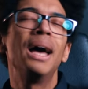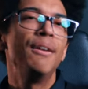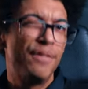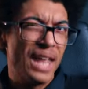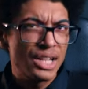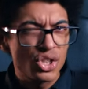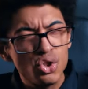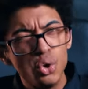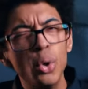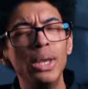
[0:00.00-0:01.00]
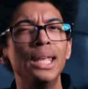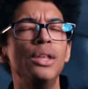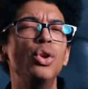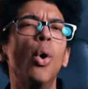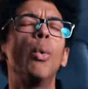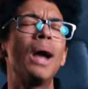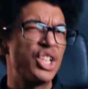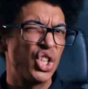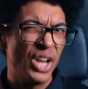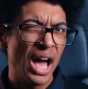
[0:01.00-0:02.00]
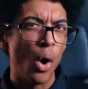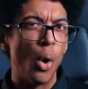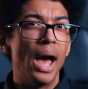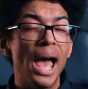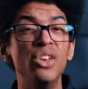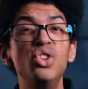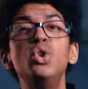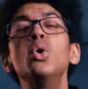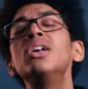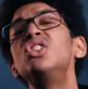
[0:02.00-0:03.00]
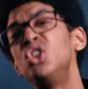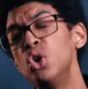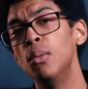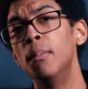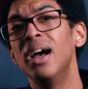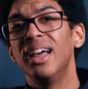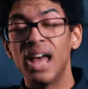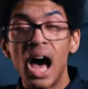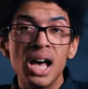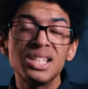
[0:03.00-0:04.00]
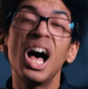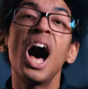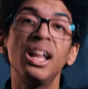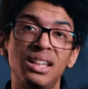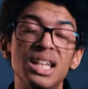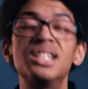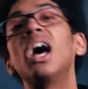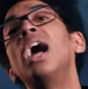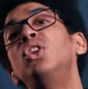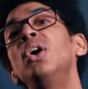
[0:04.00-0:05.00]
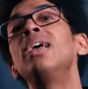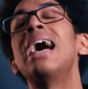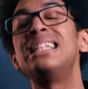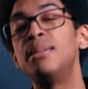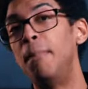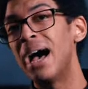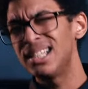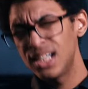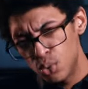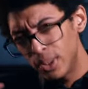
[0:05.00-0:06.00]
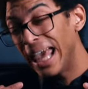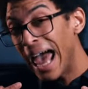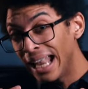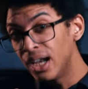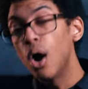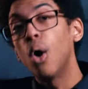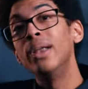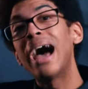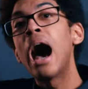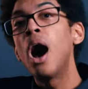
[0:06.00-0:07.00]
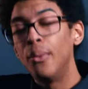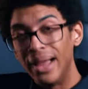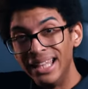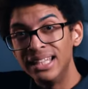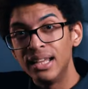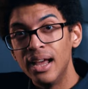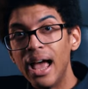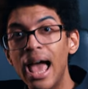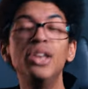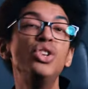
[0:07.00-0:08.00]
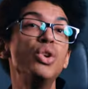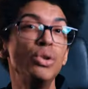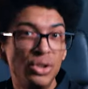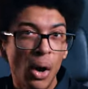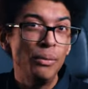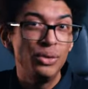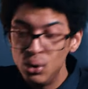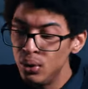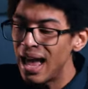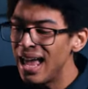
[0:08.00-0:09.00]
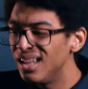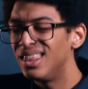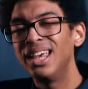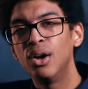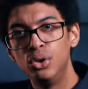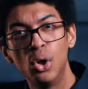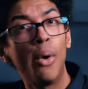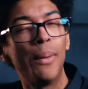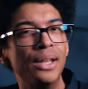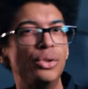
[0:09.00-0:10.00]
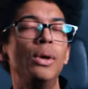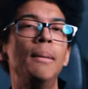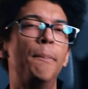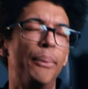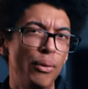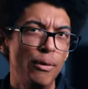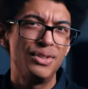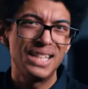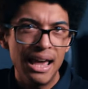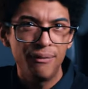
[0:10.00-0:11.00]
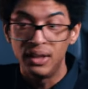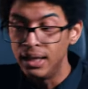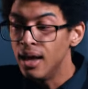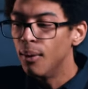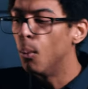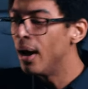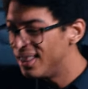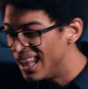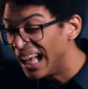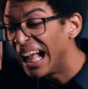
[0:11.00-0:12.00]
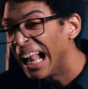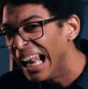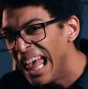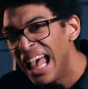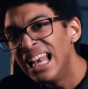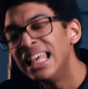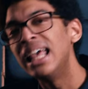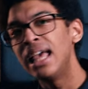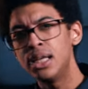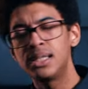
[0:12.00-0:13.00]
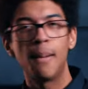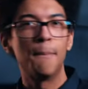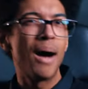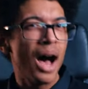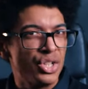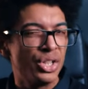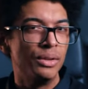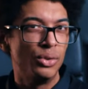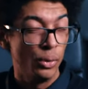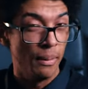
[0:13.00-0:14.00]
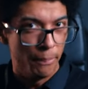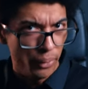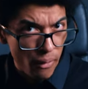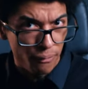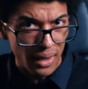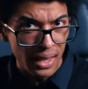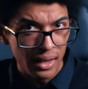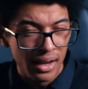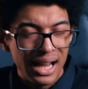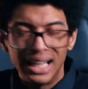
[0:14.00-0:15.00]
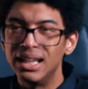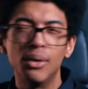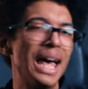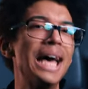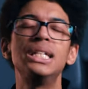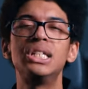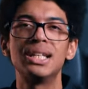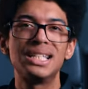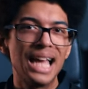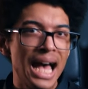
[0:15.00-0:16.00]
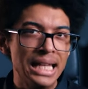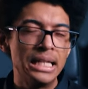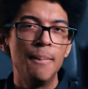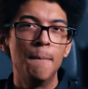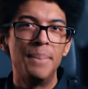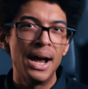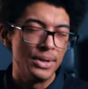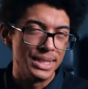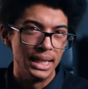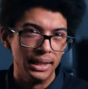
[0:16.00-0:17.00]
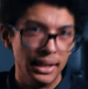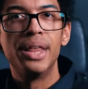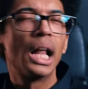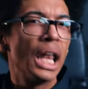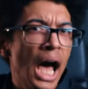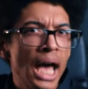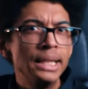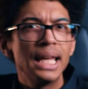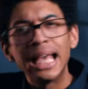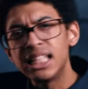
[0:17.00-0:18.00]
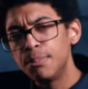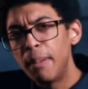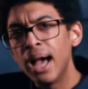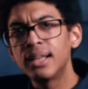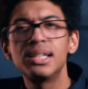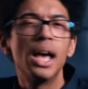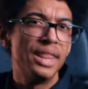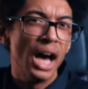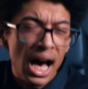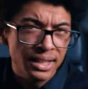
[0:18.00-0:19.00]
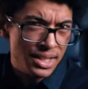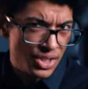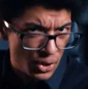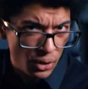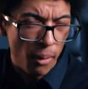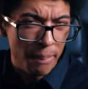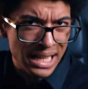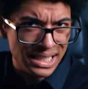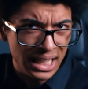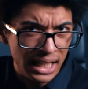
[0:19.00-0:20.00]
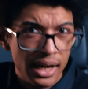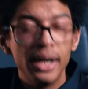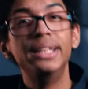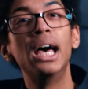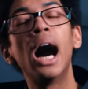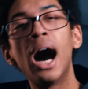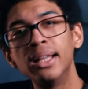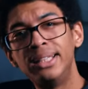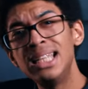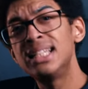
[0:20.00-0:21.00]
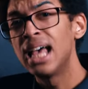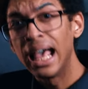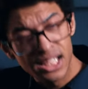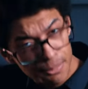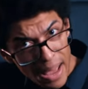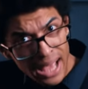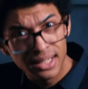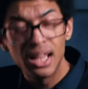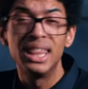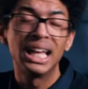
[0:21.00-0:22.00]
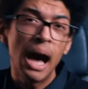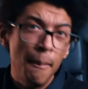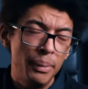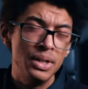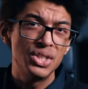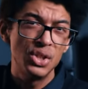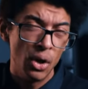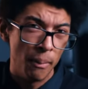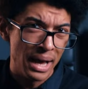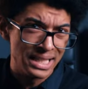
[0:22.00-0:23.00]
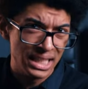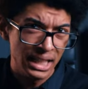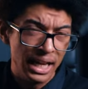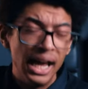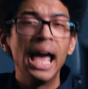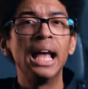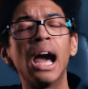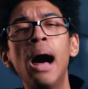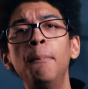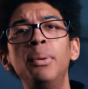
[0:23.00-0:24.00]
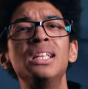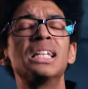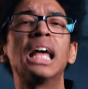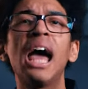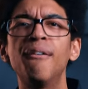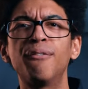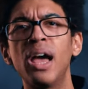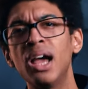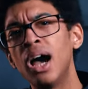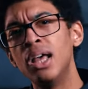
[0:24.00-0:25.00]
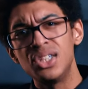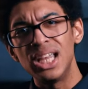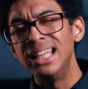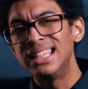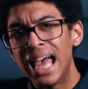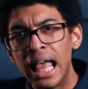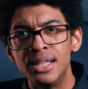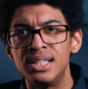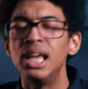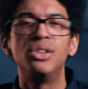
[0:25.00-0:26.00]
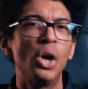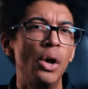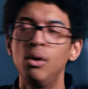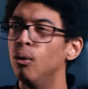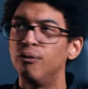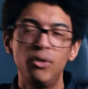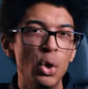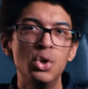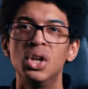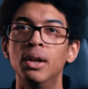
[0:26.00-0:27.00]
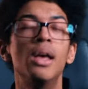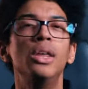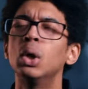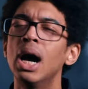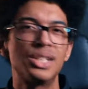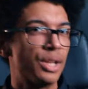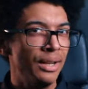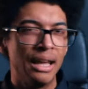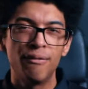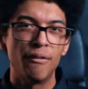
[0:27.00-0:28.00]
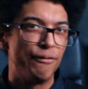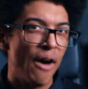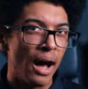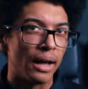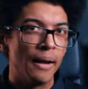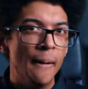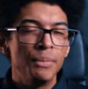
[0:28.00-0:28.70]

But if that's truly your rationale and you assume that us artists are doing as best as we can on our end and you don't do anything on your end to improve safety where there clearly is margin to improve it, now that is just sad and embarrassing. The client expects the artist to know better, the artists expect the companies to know better, and companies like FKI's, Intenze, Eternal, Fusion, you guys couldn't give a fuck.